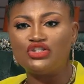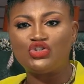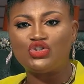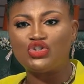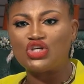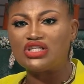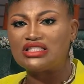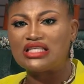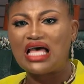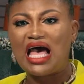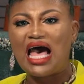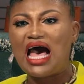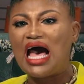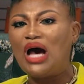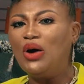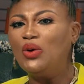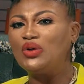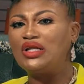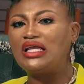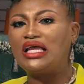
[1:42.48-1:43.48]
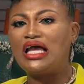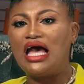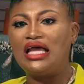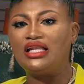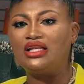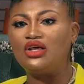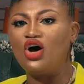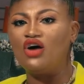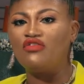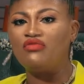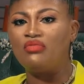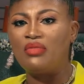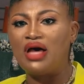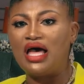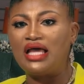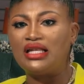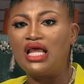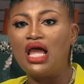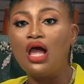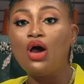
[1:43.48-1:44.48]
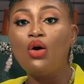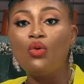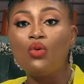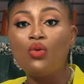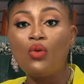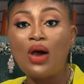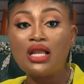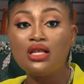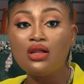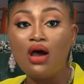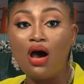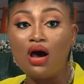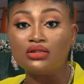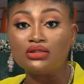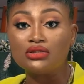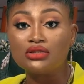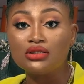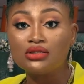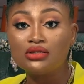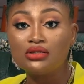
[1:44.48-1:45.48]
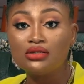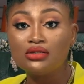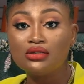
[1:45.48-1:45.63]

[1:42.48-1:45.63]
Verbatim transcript: is just her own kind of man. Why not?